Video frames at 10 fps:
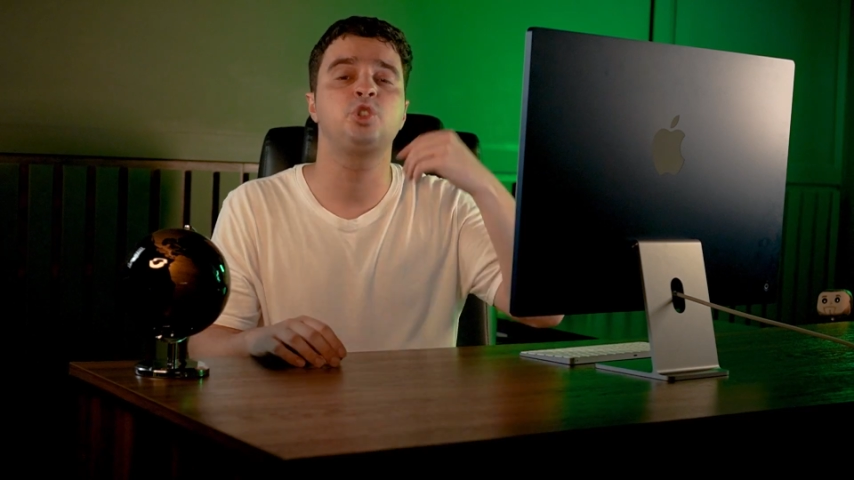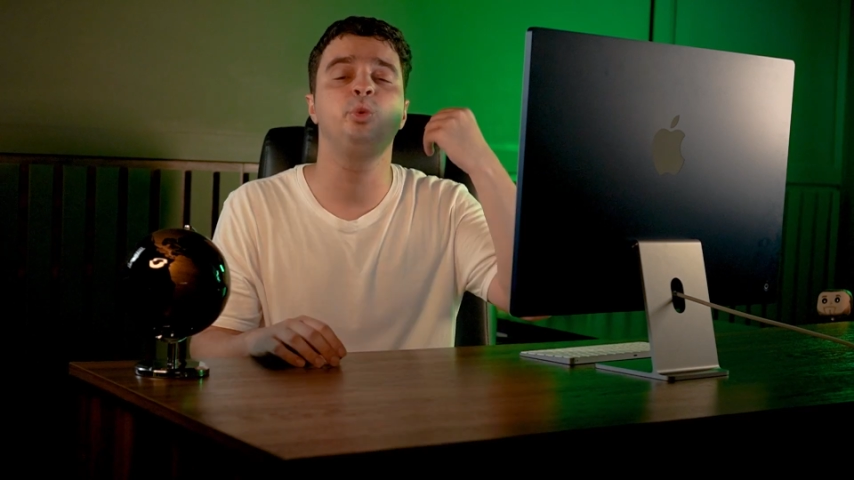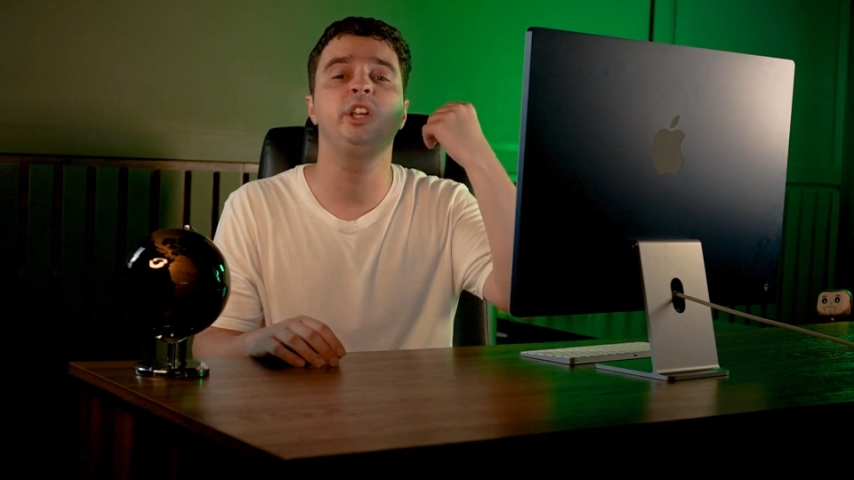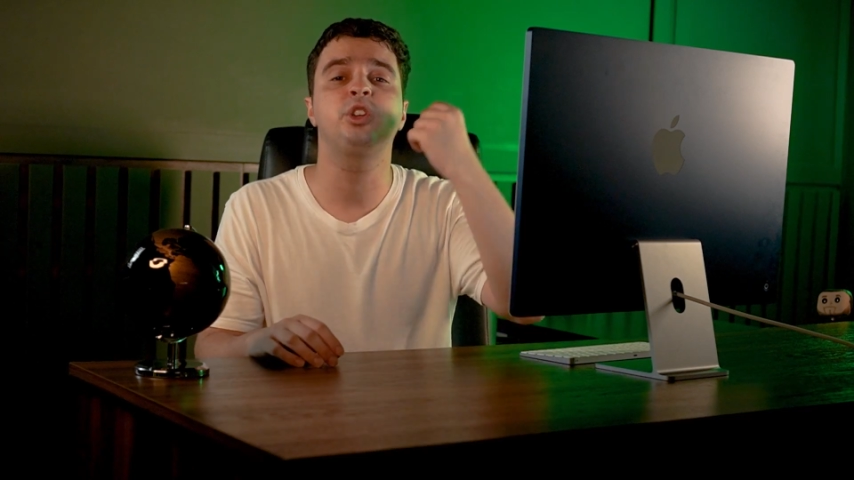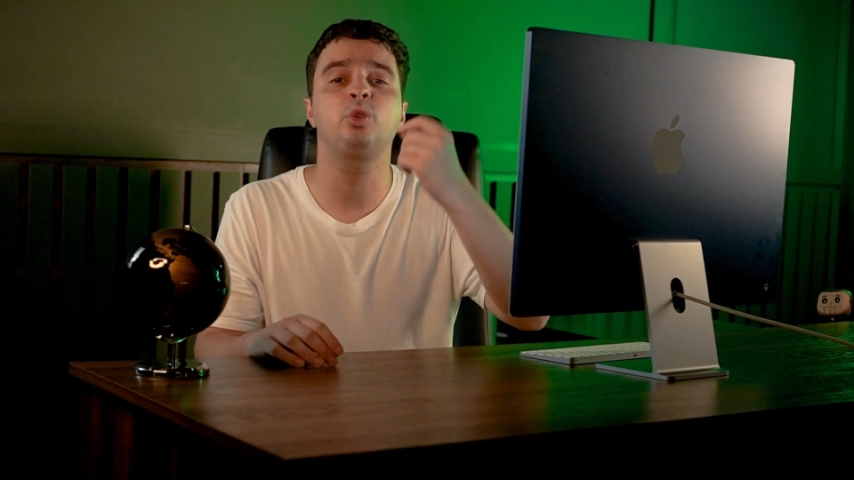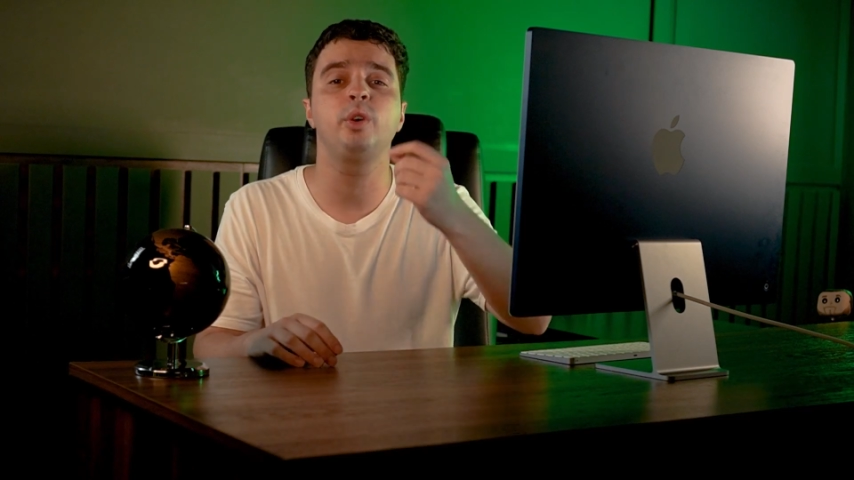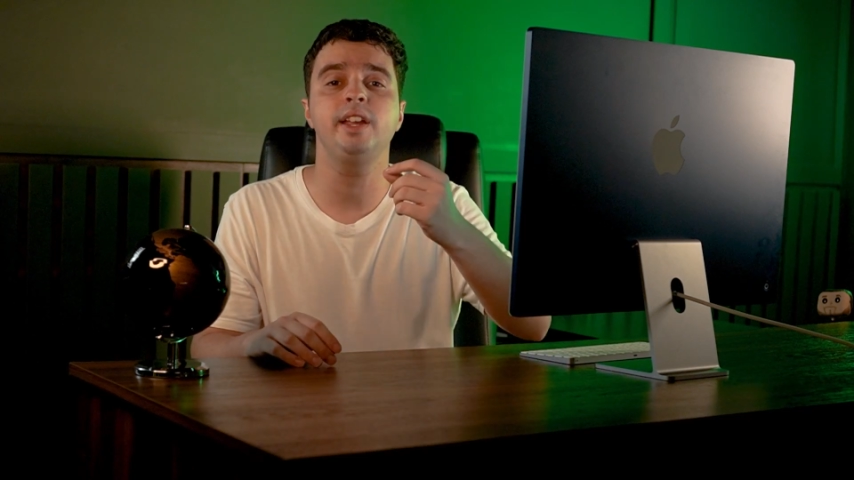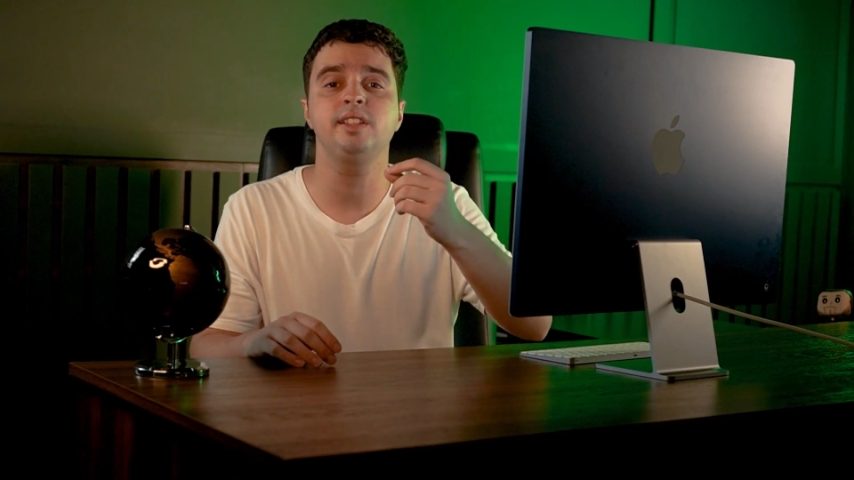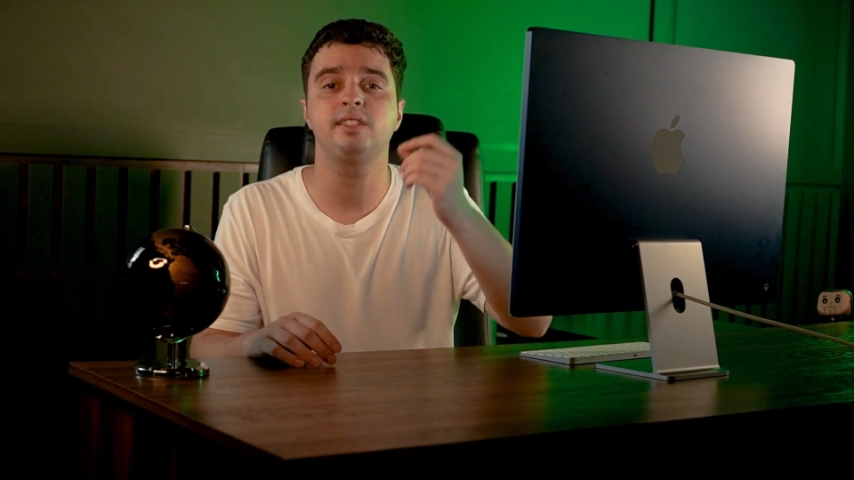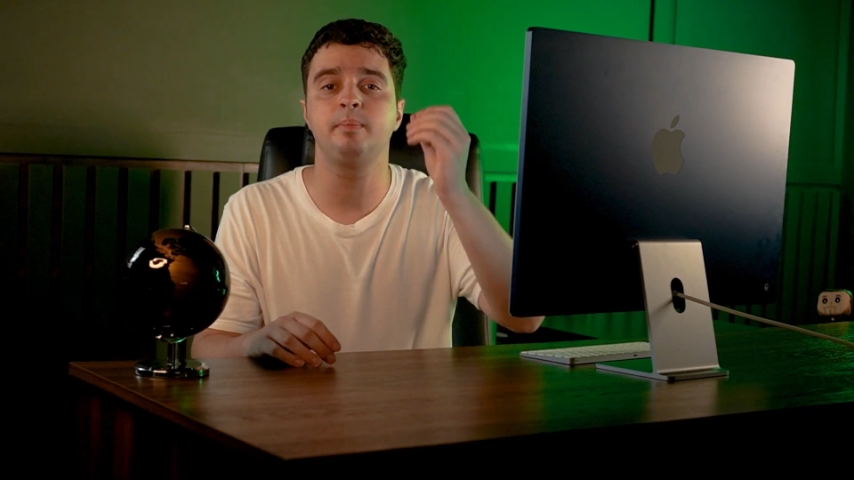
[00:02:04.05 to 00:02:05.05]
To
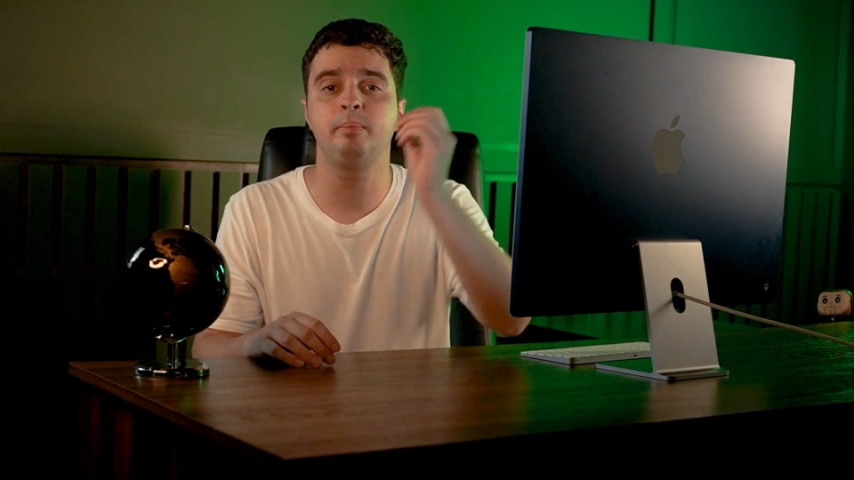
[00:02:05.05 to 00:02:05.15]
increase the